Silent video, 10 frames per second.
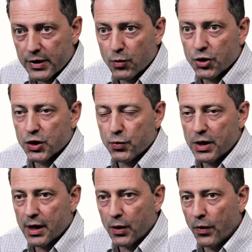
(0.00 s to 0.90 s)
as much as
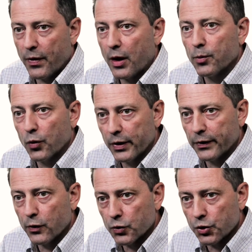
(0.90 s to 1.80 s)
we can without
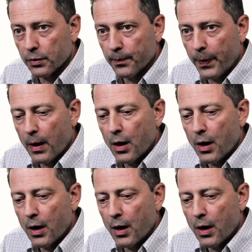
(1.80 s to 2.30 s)
boiling the ocean.